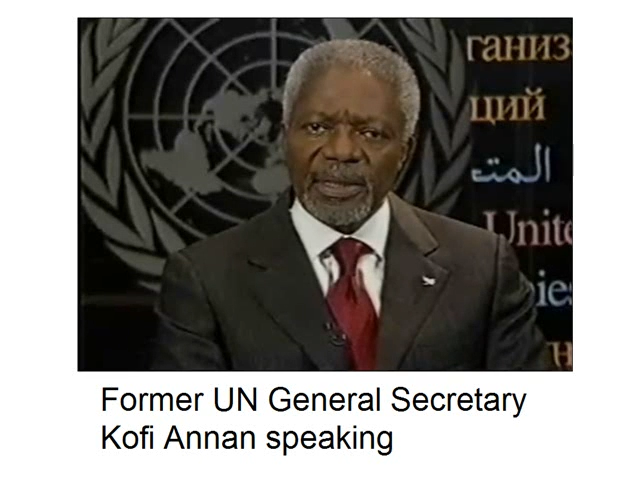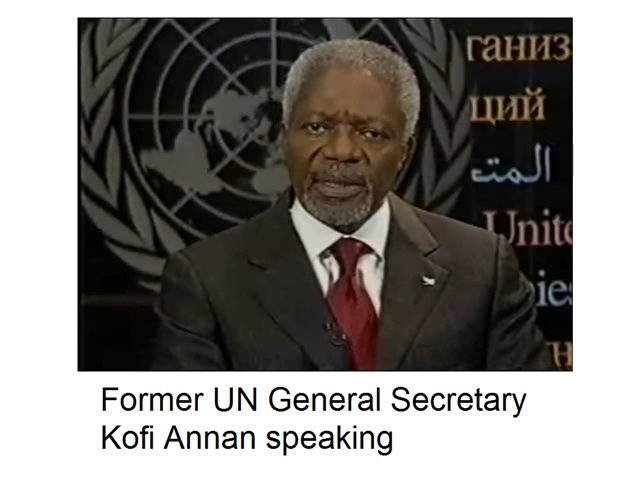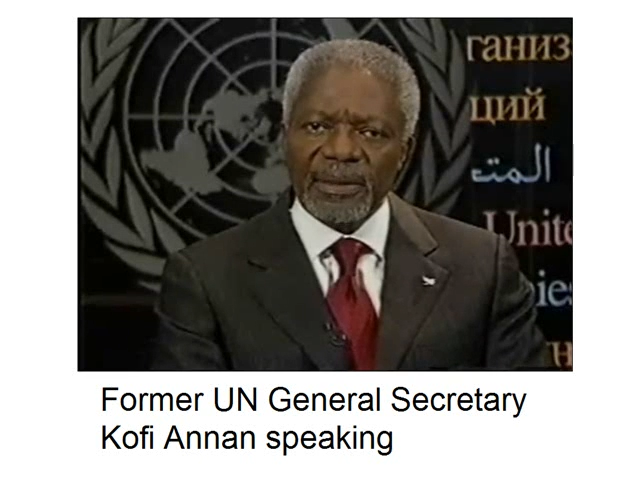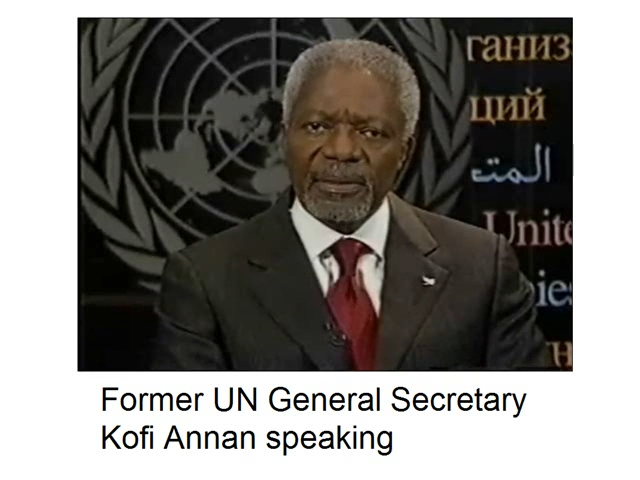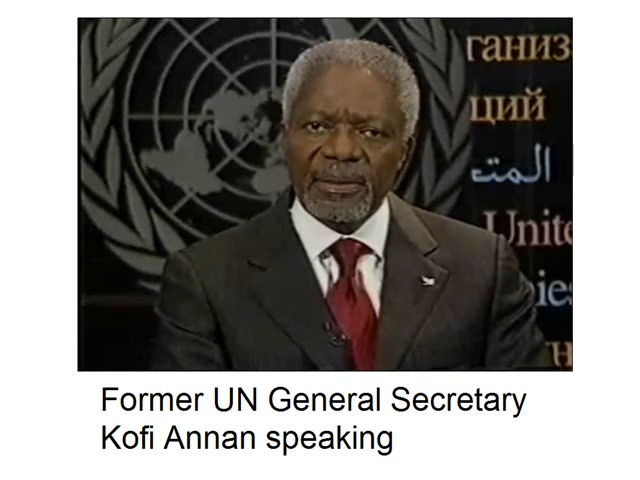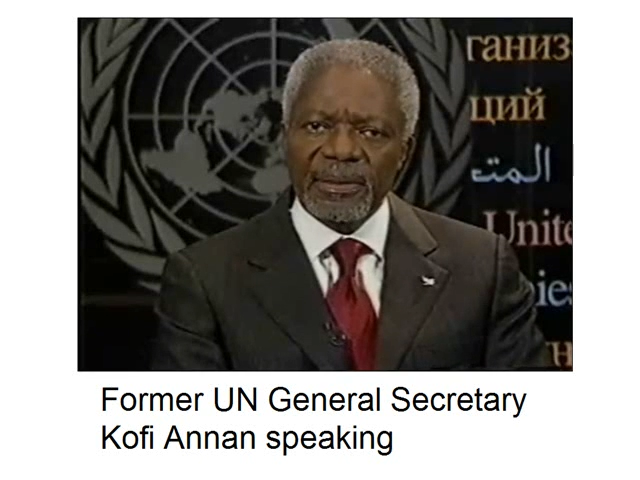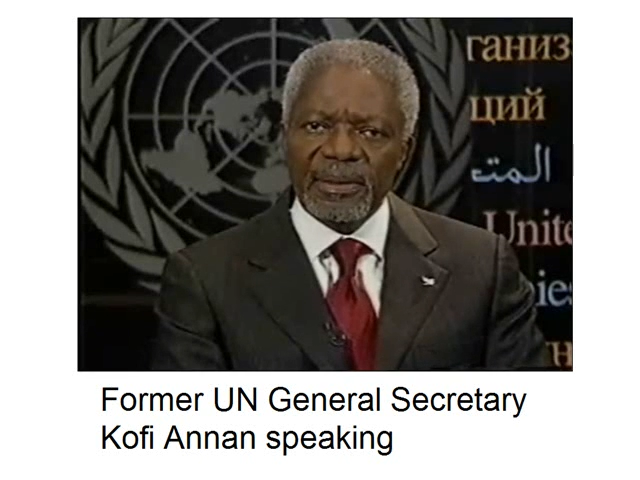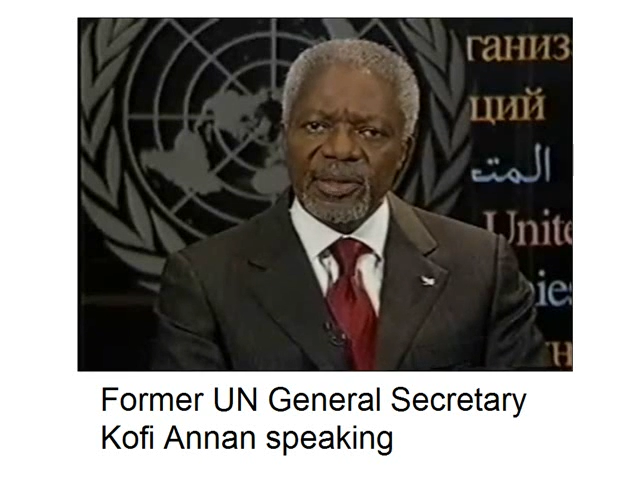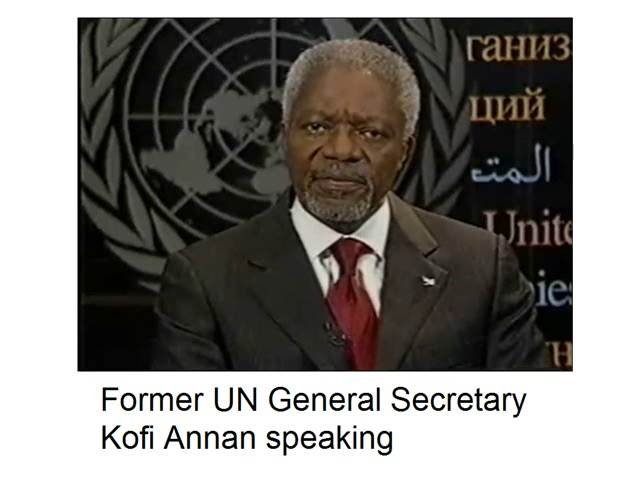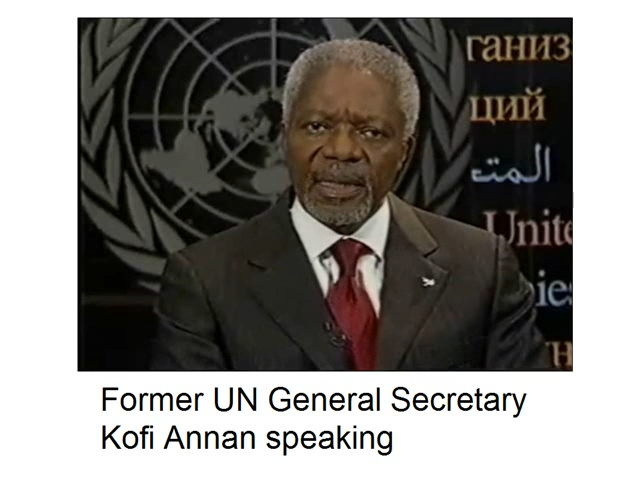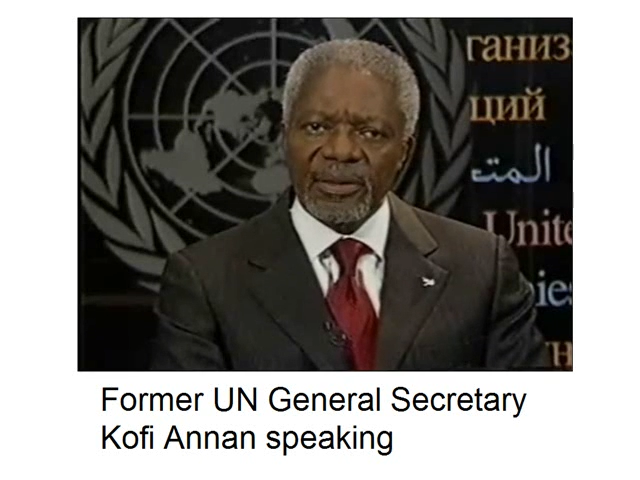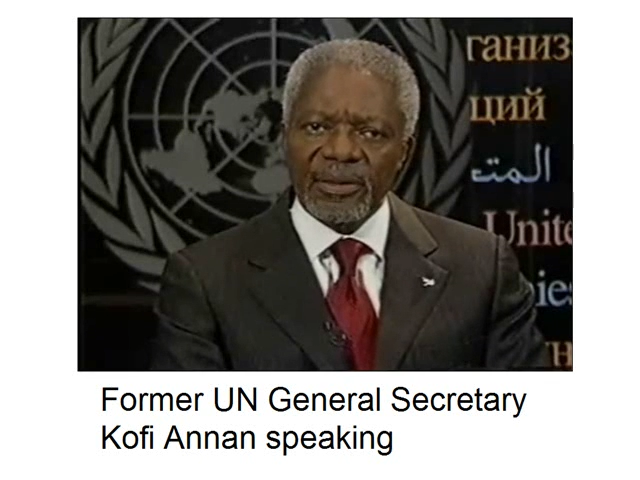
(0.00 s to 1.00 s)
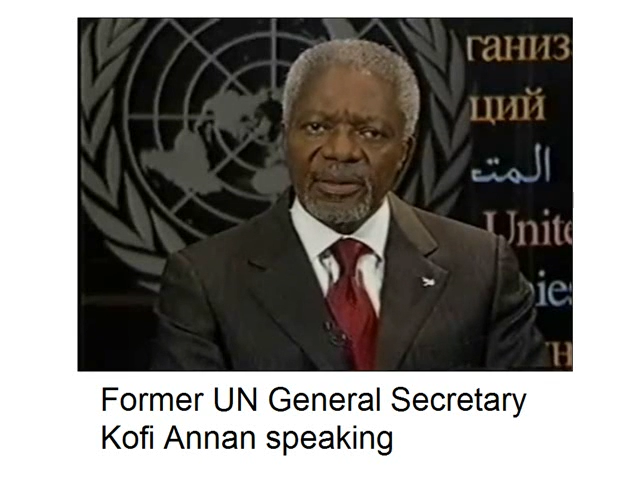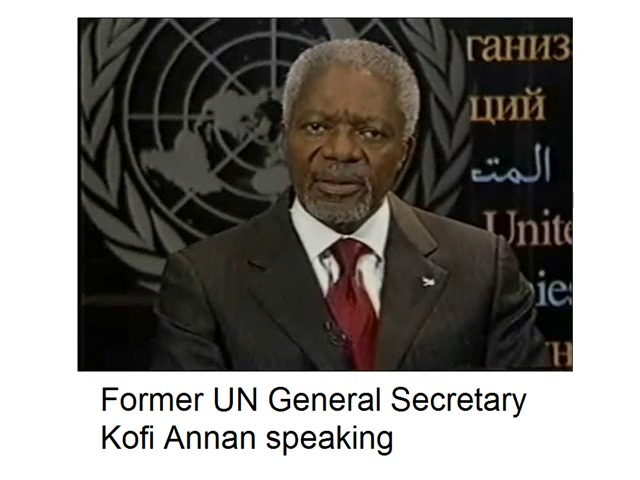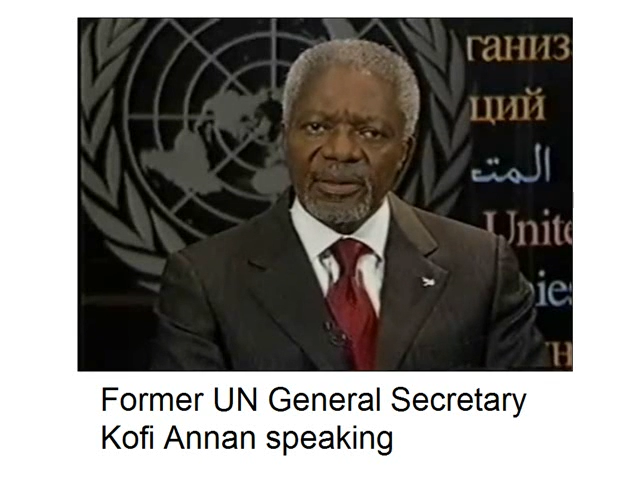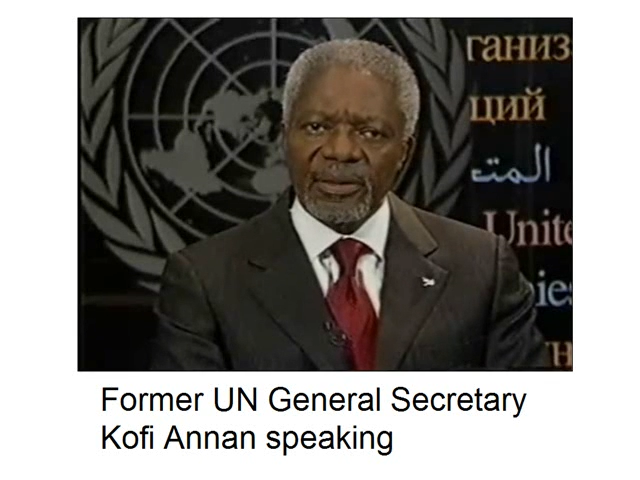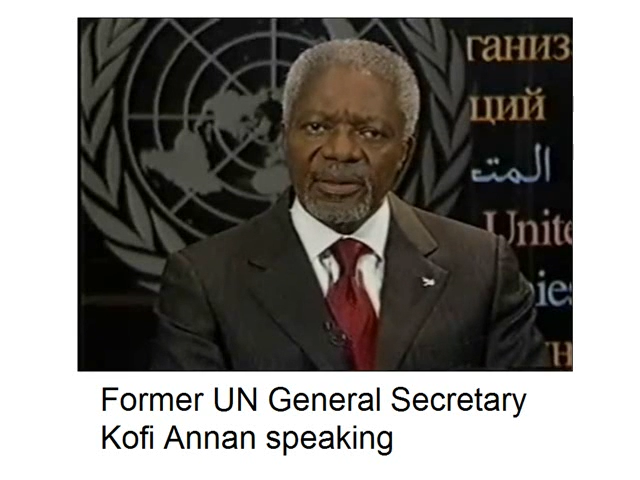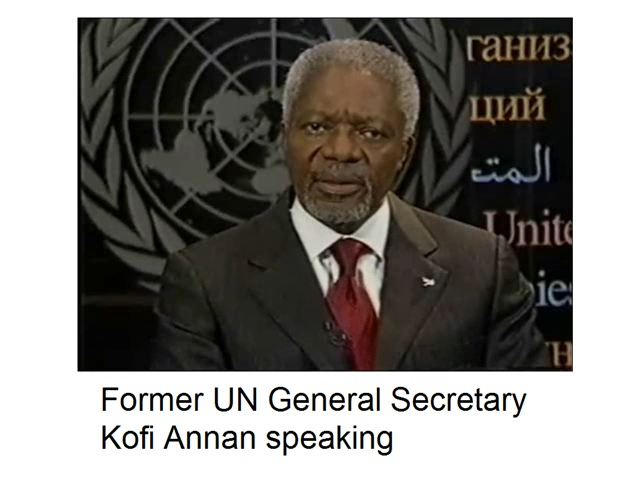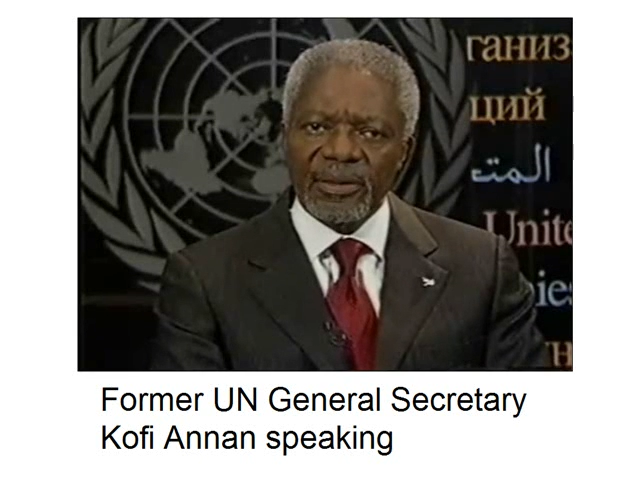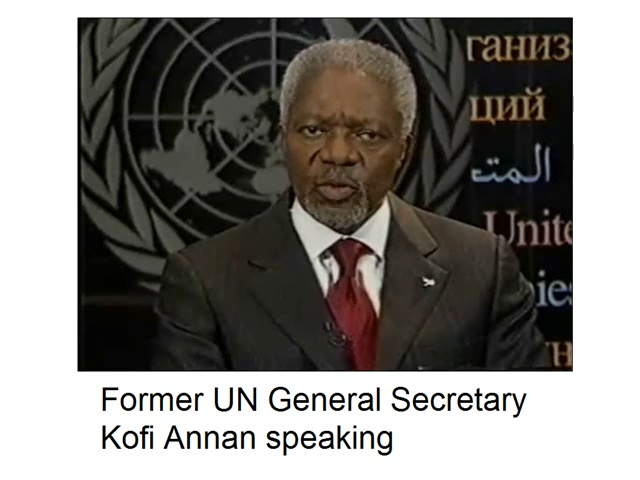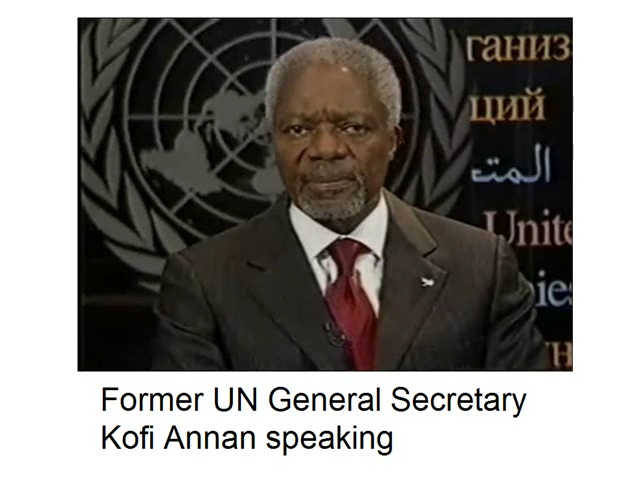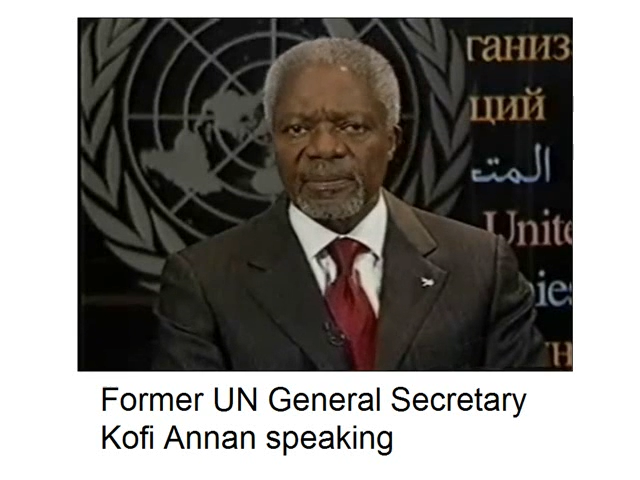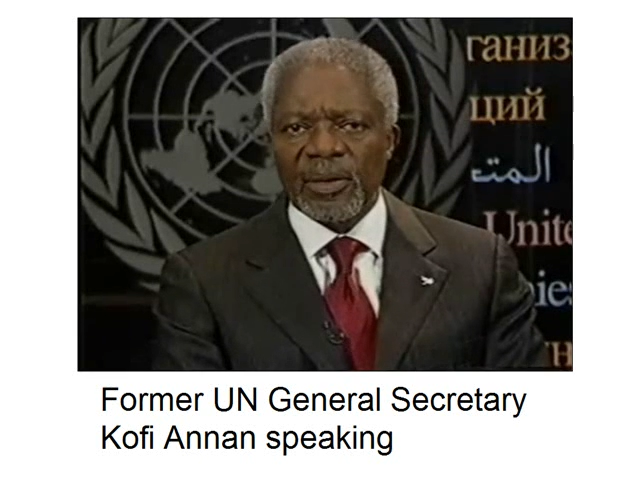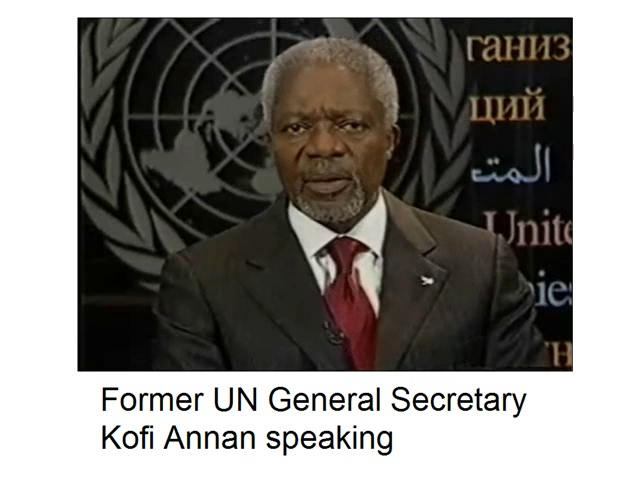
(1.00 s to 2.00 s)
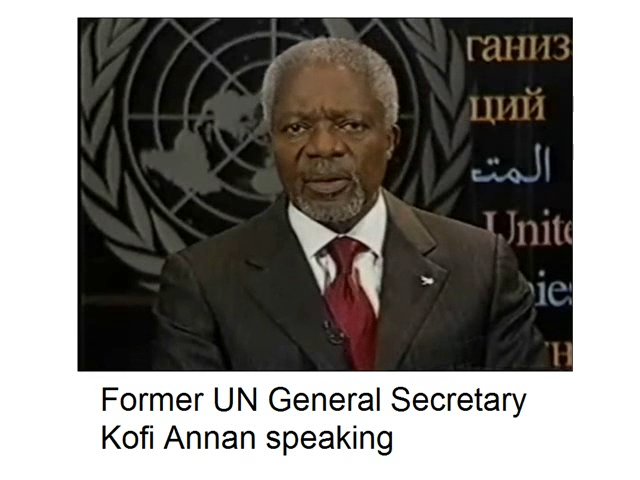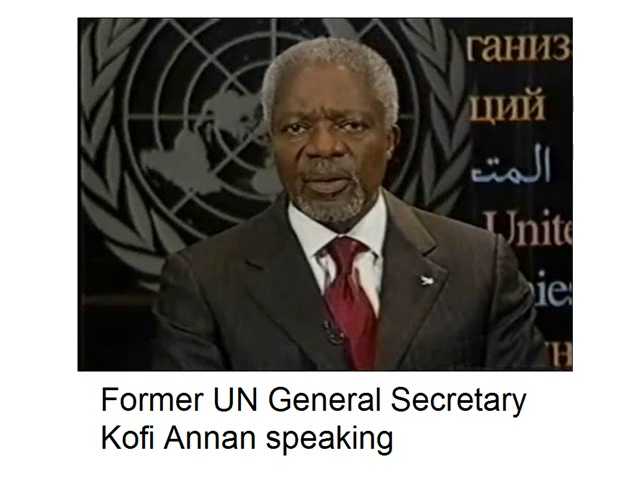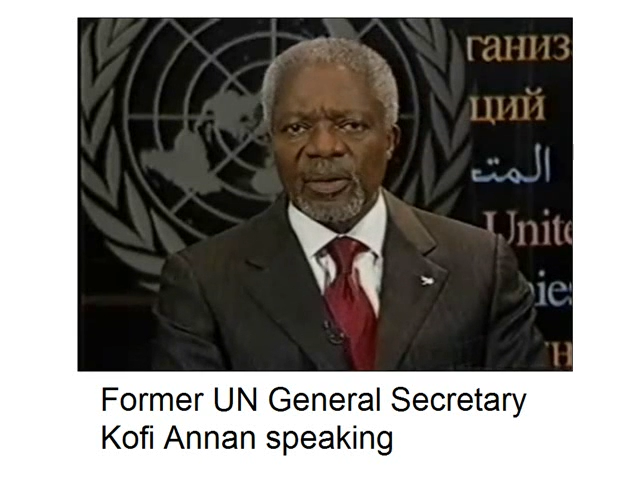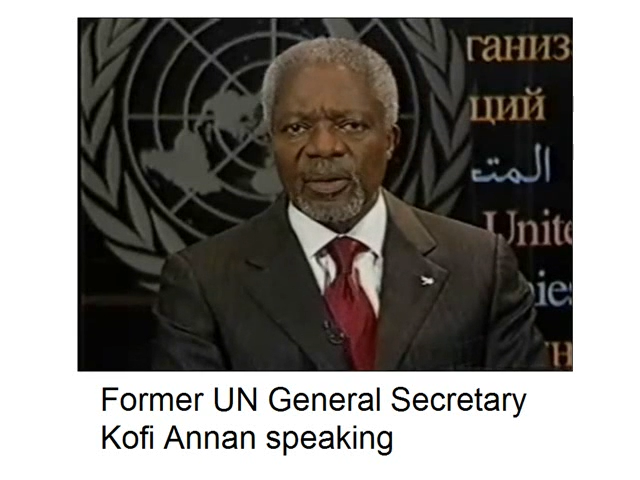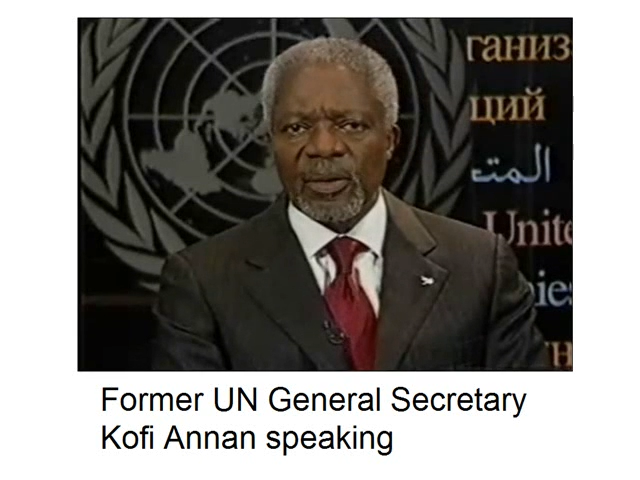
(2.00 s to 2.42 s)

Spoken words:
political, civil, and social,